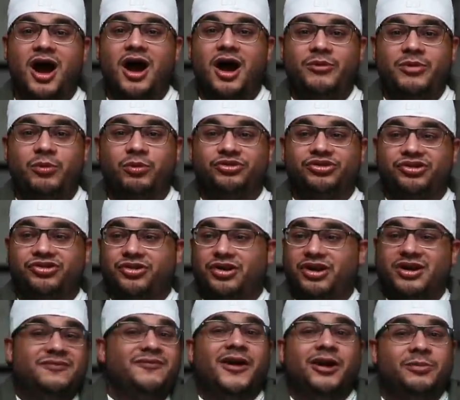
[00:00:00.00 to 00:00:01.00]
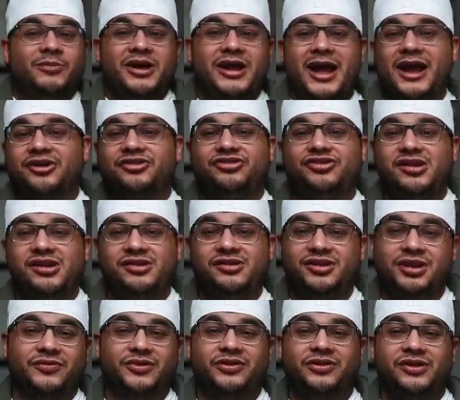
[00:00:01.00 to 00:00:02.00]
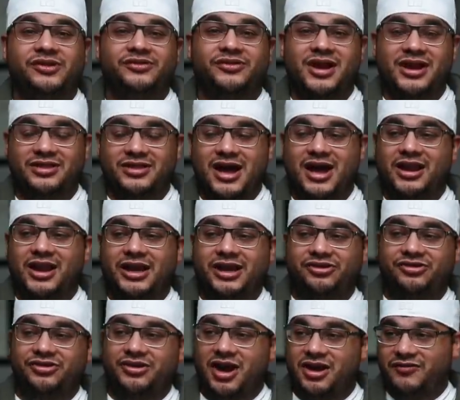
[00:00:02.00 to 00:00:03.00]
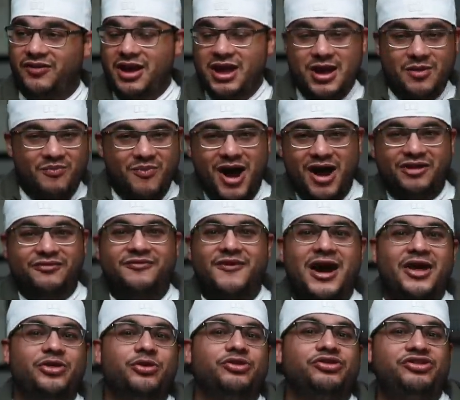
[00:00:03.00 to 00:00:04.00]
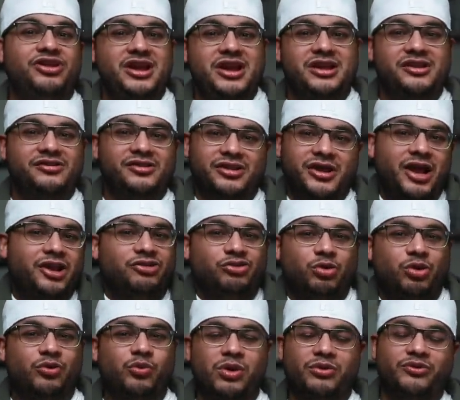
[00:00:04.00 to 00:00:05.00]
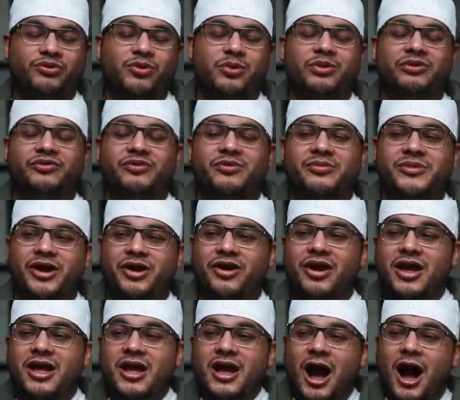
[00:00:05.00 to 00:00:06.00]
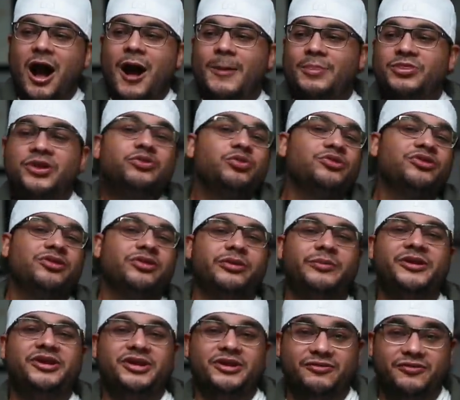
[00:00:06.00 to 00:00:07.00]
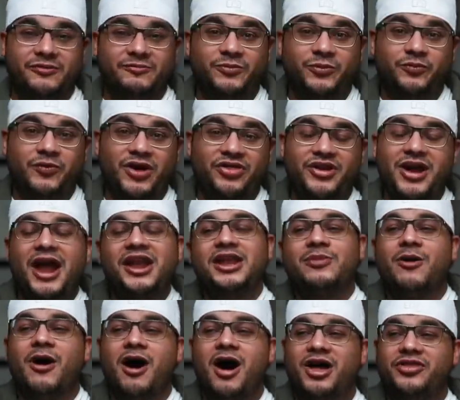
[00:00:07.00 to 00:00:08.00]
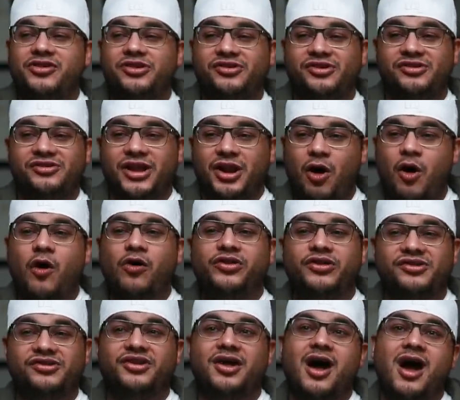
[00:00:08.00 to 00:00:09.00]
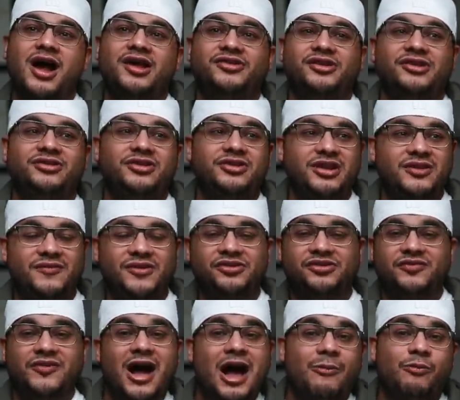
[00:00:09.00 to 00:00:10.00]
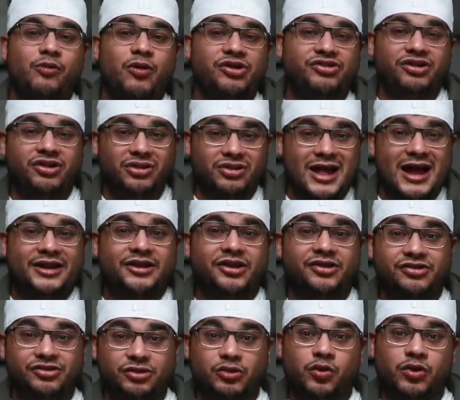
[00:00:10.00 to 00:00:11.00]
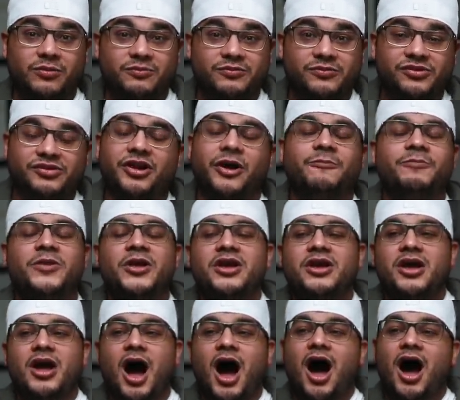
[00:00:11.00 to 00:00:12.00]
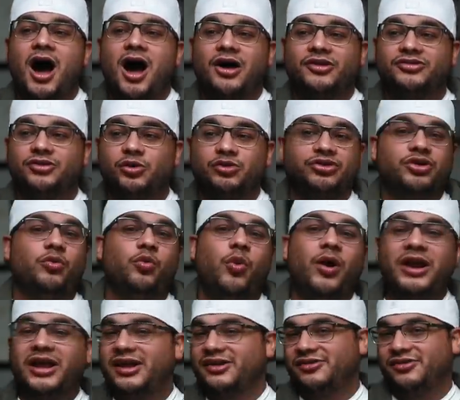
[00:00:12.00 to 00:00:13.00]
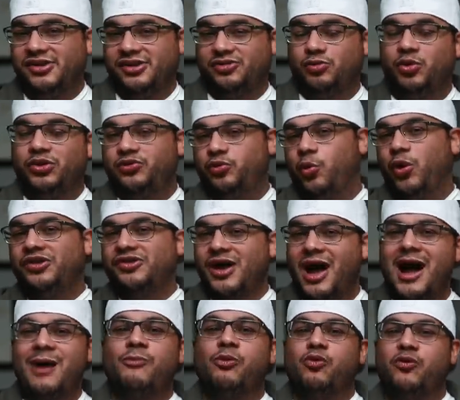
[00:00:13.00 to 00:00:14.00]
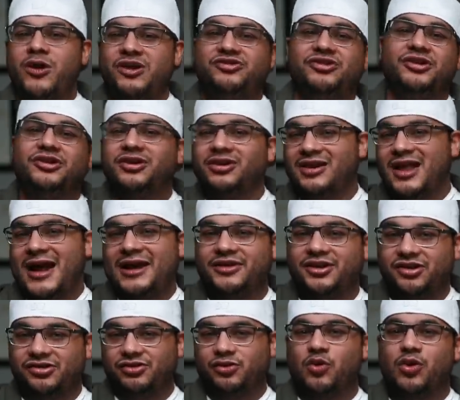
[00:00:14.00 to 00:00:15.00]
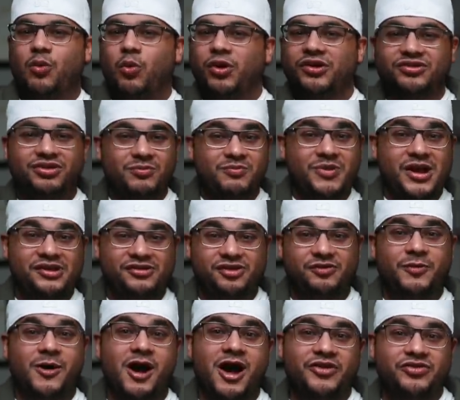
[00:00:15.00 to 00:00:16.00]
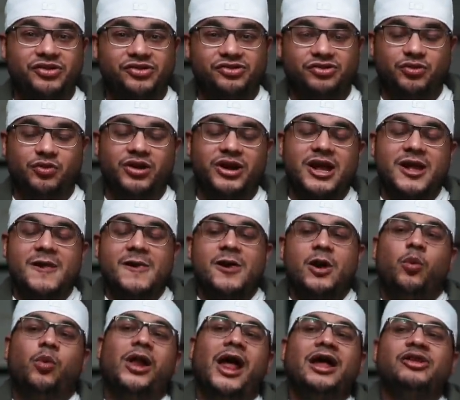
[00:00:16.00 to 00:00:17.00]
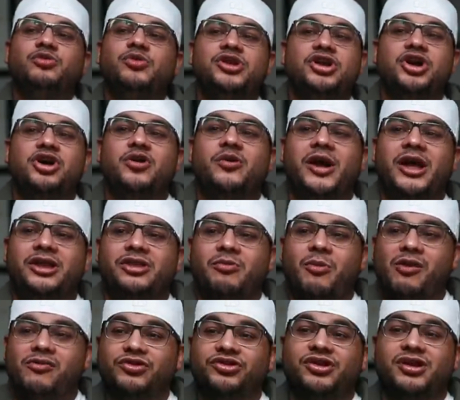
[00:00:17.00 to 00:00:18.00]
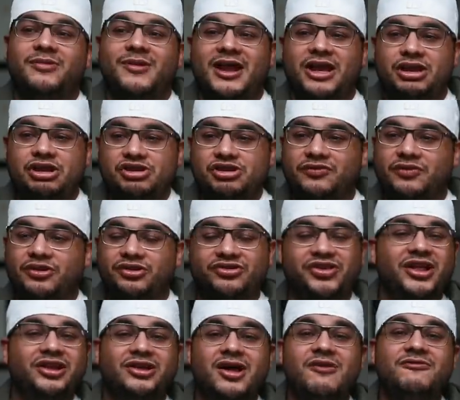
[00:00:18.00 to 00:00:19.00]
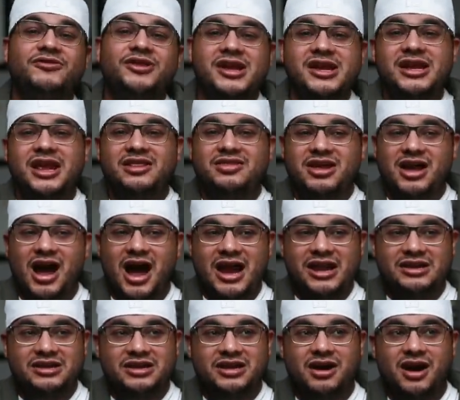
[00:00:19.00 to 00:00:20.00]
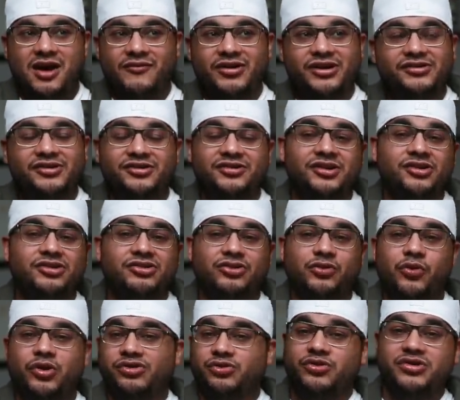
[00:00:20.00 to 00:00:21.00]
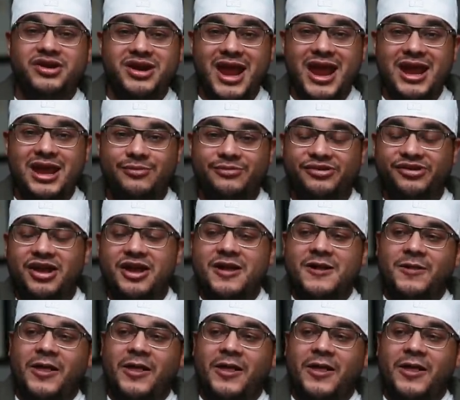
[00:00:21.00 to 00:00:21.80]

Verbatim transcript: Uh, people just started developing X genes, different things like that. Like it just kind of modified their genes and, and sort of went forward from there. Um, this one's a little bit different, right? The idea behind this is that all this ties into the events of Operation Galactic Storm. So, uh, so, so what is this? What's, what's Operation Galactic Storm? What's the basis behind this story? Well, as we know, in the Marvel Cinematic Universe, they love taking the idea of existing stories or names